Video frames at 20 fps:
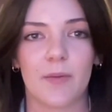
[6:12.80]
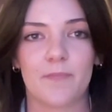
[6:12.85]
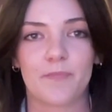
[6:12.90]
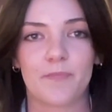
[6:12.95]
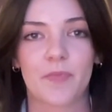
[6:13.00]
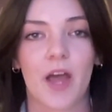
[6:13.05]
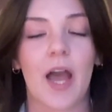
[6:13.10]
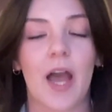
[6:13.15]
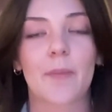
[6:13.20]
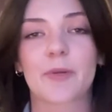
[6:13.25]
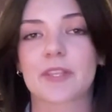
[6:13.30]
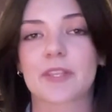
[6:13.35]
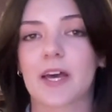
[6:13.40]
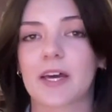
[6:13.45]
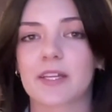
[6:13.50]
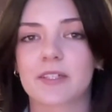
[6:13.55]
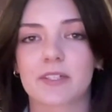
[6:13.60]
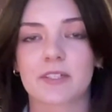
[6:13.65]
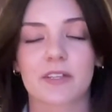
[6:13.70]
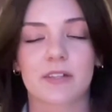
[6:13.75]

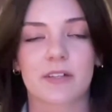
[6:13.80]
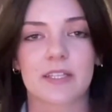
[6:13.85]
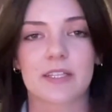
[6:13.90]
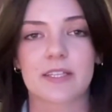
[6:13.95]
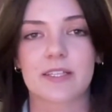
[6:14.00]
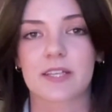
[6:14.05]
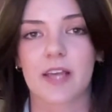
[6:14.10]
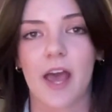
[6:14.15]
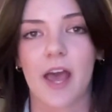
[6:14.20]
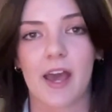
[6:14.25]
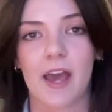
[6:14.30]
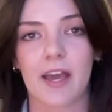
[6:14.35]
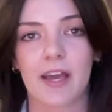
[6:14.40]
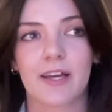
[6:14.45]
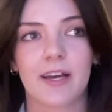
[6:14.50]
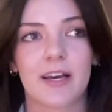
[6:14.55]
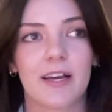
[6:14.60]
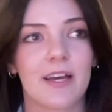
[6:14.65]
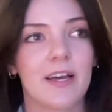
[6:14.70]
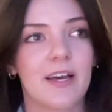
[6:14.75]
Hypothetically, let's
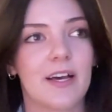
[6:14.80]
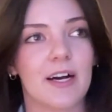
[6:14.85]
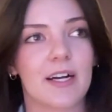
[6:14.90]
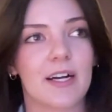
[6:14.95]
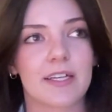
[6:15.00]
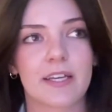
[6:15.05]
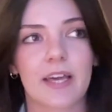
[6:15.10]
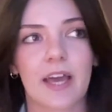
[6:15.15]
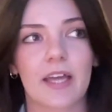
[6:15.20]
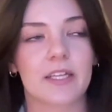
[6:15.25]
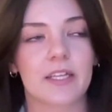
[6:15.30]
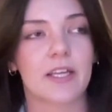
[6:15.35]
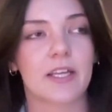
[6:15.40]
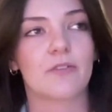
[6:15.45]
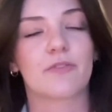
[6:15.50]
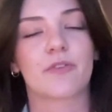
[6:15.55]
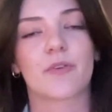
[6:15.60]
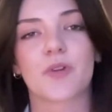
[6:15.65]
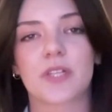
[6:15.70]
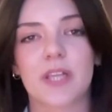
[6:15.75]
say a
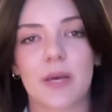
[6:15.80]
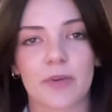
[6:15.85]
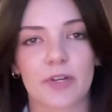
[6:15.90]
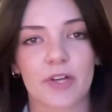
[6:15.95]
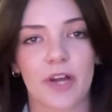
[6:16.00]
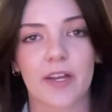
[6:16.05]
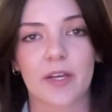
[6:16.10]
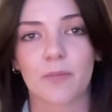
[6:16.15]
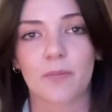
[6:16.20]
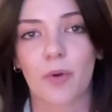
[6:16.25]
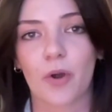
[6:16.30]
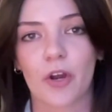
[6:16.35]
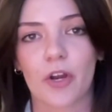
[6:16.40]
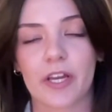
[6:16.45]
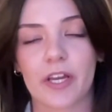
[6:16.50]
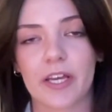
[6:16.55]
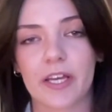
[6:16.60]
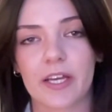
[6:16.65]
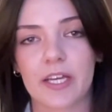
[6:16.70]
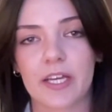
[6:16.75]
candidate for the Democratic
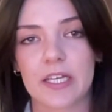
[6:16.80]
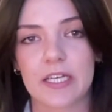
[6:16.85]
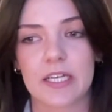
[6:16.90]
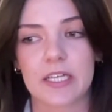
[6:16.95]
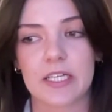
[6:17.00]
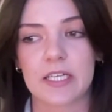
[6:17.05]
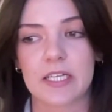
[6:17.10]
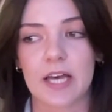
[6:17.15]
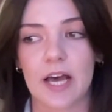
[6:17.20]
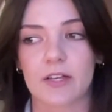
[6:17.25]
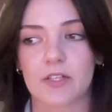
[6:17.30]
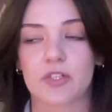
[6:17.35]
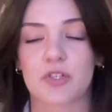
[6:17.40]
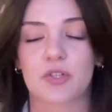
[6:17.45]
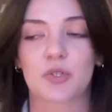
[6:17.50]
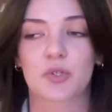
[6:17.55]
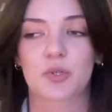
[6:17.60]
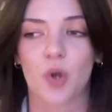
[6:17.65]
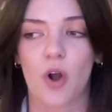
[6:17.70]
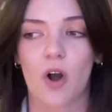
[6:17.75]
Party has
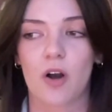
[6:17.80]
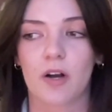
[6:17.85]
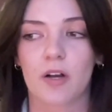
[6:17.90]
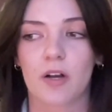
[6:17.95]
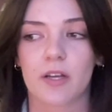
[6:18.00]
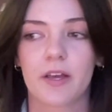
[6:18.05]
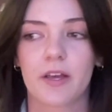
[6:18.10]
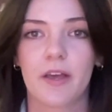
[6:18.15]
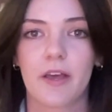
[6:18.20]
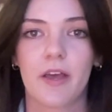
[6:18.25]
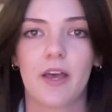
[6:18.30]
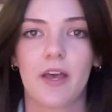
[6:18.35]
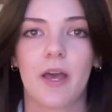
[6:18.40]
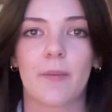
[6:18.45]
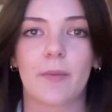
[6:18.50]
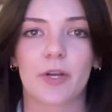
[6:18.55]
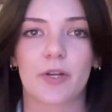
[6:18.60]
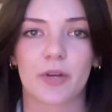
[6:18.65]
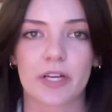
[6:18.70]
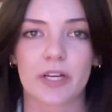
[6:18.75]
strong
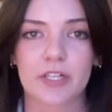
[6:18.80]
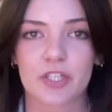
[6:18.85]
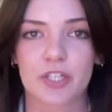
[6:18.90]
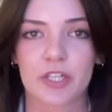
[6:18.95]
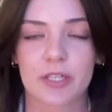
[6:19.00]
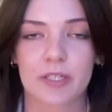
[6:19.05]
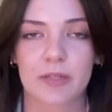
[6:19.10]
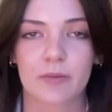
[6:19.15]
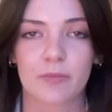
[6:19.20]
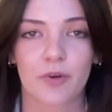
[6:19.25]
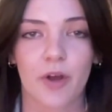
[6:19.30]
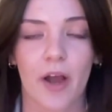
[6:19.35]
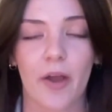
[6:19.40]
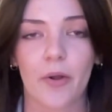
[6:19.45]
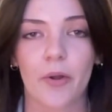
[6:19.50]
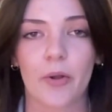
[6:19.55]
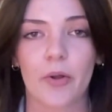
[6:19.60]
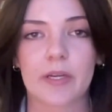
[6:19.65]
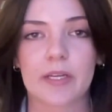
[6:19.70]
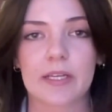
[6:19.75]
immigration
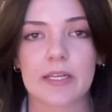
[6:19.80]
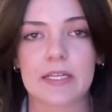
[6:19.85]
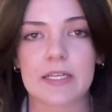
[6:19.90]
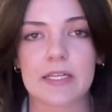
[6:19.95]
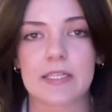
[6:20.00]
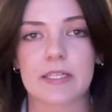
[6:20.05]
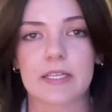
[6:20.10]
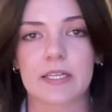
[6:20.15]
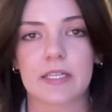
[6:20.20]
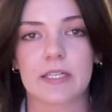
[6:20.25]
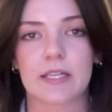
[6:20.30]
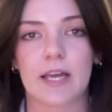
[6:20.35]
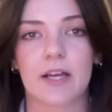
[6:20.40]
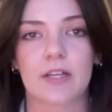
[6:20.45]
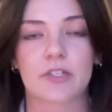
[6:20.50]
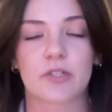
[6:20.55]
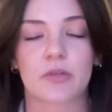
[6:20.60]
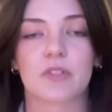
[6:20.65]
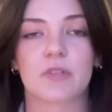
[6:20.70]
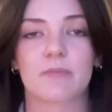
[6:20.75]
priorities and
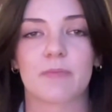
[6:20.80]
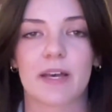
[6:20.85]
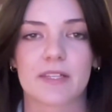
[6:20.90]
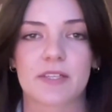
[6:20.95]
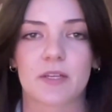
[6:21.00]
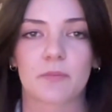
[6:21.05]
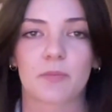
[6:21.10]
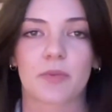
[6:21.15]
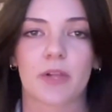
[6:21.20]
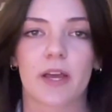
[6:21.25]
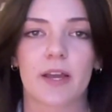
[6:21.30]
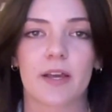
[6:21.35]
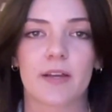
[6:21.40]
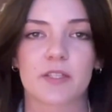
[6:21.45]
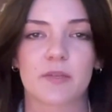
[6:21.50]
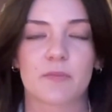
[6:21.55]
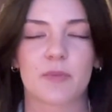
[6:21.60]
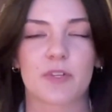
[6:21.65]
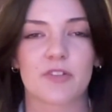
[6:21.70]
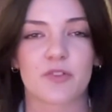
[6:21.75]
national domestic
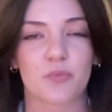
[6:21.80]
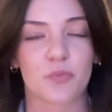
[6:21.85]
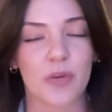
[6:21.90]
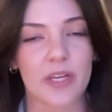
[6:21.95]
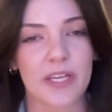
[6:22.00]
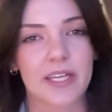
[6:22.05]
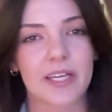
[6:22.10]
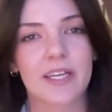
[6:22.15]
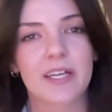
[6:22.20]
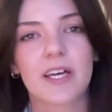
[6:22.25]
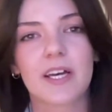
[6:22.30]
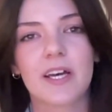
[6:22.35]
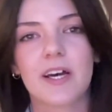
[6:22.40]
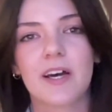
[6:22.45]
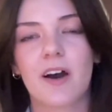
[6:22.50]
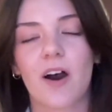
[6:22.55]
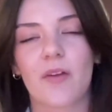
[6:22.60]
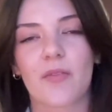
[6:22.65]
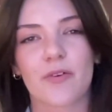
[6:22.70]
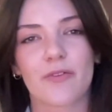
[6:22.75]
plans, but is weak
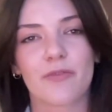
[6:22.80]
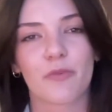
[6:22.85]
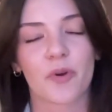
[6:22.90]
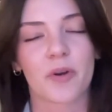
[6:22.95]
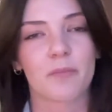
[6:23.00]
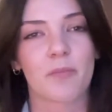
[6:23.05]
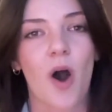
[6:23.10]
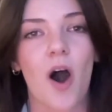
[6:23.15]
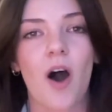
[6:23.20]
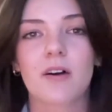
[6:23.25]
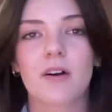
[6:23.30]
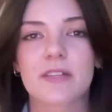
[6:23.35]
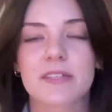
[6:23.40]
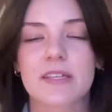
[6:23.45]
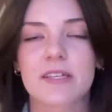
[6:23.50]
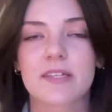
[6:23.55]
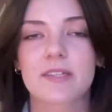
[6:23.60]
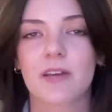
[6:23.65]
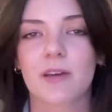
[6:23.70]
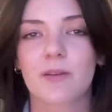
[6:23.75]
on the foreign
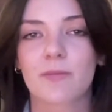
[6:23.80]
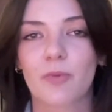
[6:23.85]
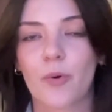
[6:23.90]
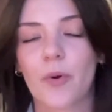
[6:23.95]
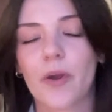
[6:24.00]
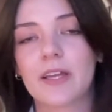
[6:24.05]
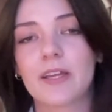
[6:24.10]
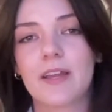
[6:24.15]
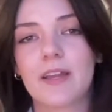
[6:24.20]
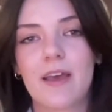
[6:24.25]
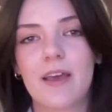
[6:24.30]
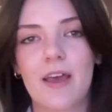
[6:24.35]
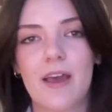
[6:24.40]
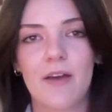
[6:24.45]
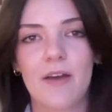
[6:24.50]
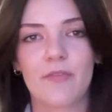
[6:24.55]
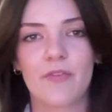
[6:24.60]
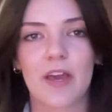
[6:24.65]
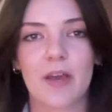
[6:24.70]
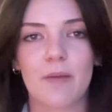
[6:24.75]
policy standpoint.
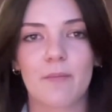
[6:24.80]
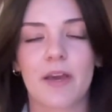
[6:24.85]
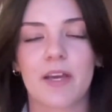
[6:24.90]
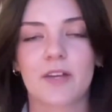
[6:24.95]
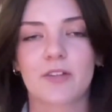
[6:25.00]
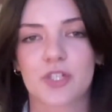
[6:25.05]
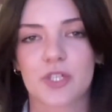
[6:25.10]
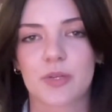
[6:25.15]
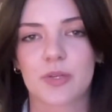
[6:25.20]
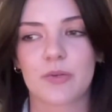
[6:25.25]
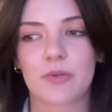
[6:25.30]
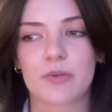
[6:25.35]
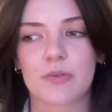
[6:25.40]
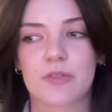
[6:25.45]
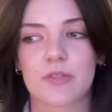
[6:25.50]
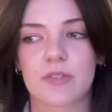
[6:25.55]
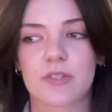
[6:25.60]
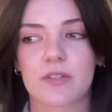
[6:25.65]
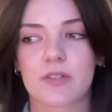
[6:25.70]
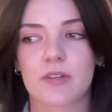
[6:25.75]
They may
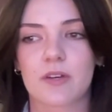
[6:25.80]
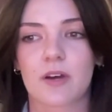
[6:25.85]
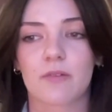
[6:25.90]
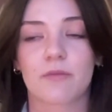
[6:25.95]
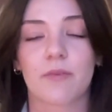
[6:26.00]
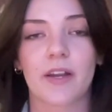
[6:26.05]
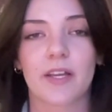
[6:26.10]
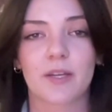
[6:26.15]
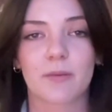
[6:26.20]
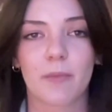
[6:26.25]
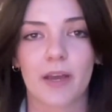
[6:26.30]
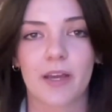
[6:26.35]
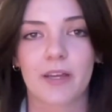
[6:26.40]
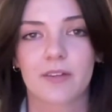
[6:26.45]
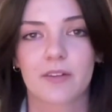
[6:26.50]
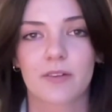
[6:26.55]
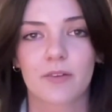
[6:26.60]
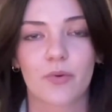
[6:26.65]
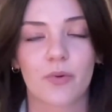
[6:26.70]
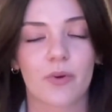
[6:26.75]
choose a running
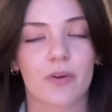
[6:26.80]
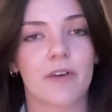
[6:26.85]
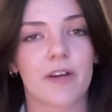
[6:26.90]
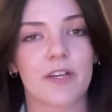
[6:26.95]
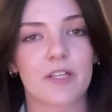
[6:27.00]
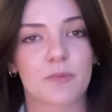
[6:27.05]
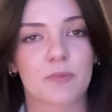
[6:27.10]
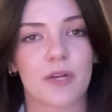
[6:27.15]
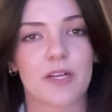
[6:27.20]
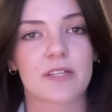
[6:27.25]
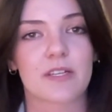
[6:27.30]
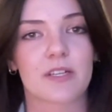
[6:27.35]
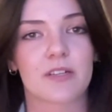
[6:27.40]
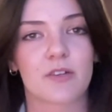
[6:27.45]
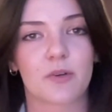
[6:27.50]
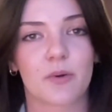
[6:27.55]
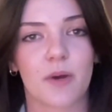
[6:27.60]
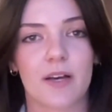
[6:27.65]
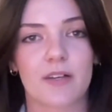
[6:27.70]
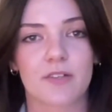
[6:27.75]
mate or vice president
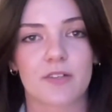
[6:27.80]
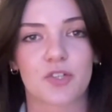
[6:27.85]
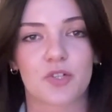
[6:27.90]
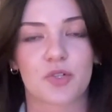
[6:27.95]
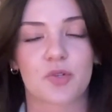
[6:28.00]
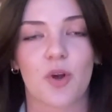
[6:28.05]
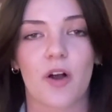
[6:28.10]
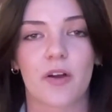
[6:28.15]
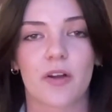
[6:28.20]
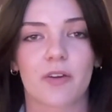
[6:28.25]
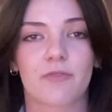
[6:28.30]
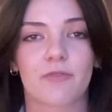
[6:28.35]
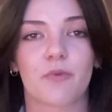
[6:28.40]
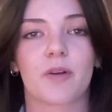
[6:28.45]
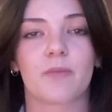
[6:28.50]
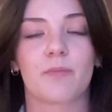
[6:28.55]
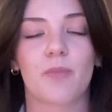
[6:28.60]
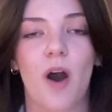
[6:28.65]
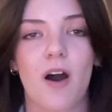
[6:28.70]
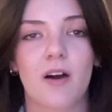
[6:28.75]
who has stronger
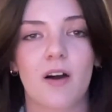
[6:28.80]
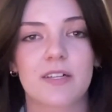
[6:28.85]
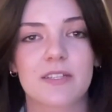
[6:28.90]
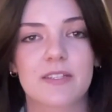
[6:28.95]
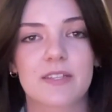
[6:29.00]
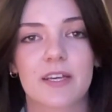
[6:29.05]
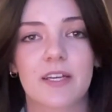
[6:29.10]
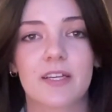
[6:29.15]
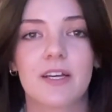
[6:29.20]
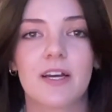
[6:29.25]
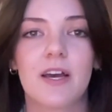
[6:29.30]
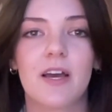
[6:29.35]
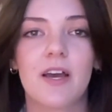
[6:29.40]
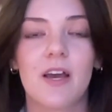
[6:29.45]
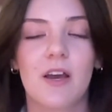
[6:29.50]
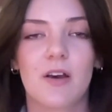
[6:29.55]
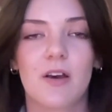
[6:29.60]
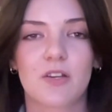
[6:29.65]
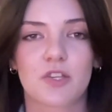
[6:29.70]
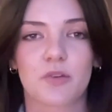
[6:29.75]
foreign policy.
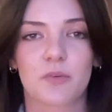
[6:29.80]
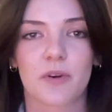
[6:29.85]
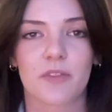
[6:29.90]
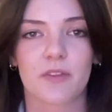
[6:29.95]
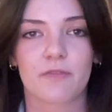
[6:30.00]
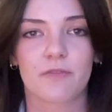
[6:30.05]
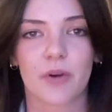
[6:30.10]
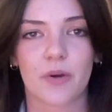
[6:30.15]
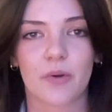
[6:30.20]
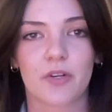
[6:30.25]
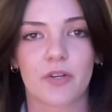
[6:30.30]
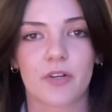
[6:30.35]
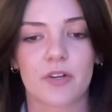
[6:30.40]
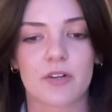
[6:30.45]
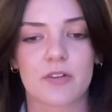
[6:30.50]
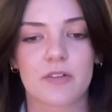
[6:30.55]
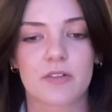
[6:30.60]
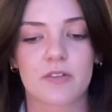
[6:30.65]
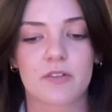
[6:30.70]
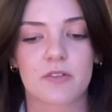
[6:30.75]
So when the
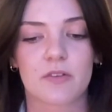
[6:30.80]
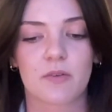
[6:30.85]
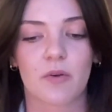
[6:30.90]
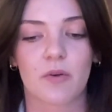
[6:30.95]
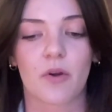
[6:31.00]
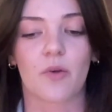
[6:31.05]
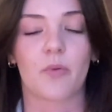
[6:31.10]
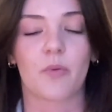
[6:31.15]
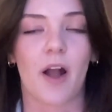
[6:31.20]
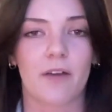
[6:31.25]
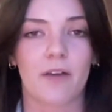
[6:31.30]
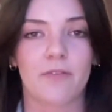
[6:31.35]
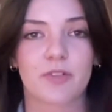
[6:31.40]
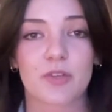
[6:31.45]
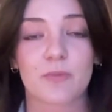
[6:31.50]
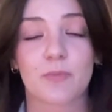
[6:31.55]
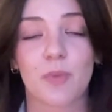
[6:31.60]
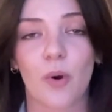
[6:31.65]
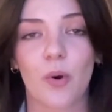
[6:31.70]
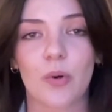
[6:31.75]
voters arrive to
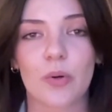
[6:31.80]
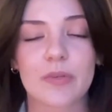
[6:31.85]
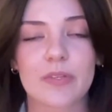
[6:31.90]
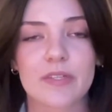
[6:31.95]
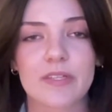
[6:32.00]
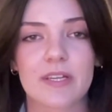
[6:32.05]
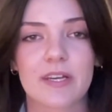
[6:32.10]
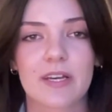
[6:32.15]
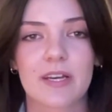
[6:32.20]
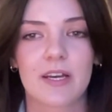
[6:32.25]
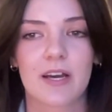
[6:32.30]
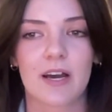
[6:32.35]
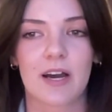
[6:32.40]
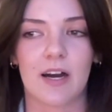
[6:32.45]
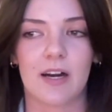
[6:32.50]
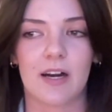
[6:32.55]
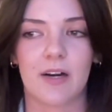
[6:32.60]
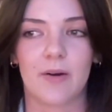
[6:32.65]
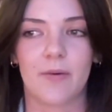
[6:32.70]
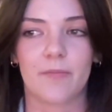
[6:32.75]
the polls,
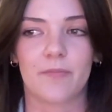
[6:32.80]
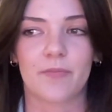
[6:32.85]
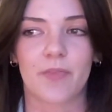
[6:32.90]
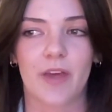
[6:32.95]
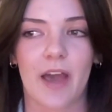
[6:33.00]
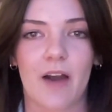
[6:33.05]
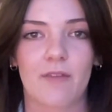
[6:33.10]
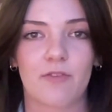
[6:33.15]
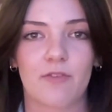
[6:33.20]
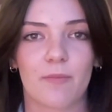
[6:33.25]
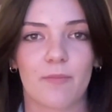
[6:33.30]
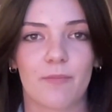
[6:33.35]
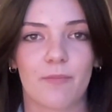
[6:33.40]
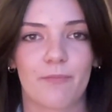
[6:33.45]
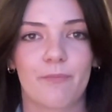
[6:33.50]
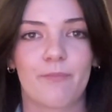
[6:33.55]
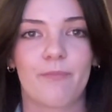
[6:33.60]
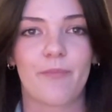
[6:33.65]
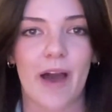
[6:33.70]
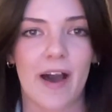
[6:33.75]
they have a
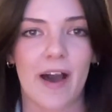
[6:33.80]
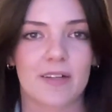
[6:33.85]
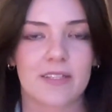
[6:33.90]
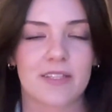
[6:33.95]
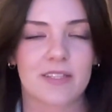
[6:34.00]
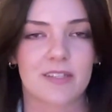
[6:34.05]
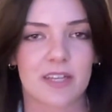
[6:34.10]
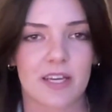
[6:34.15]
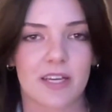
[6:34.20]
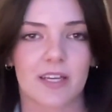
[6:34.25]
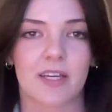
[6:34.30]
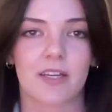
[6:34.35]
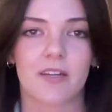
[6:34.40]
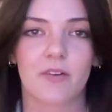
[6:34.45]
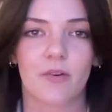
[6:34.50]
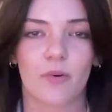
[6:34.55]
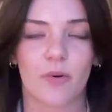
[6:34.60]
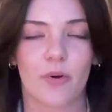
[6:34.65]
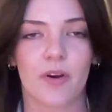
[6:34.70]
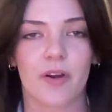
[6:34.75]
balanced ticket,
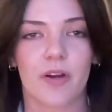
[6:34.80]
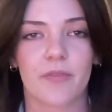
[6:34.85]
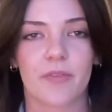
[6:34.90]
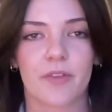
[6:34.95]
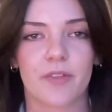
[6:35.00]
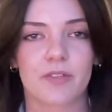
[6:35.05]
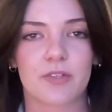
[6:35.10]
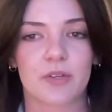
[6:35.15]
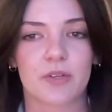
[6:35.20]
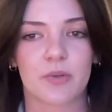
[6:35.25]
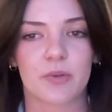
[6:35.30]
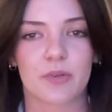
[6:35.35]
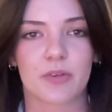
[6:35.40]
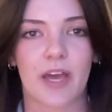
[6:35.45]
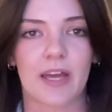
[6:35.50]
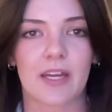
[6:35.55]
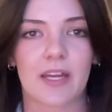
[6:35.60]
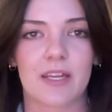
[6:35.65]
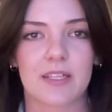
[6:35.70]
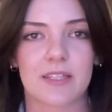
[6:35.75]
or the two
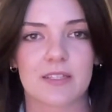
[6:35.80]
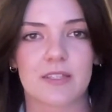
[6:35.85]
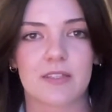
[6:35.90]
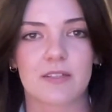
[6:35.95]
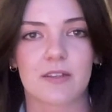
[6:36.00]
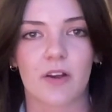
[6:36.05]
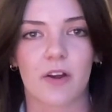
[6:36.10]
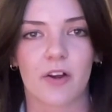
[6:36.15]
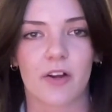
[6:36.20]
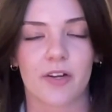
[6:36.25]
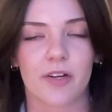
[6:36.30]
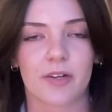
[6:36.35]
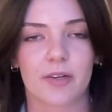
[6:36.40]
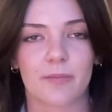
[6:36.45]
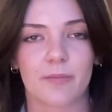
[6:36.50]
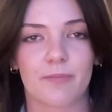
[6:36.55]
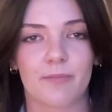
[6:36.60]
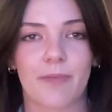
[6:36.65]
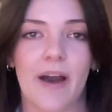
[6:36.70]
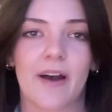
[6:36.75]
candidates
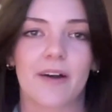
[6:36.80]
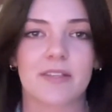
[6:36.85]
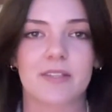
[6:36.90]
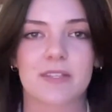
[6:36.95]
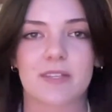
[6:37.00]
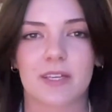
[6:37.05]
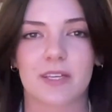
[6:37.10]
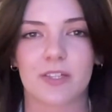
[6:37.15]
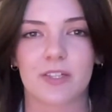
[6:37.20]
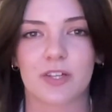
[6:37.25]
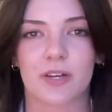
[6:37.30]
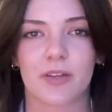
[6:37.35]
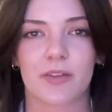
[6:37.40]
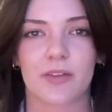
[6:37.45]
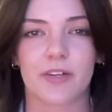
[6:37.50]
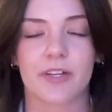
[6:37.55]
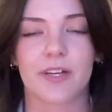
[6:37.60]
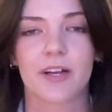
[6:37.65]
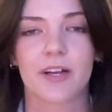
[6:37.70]
are balancing each other.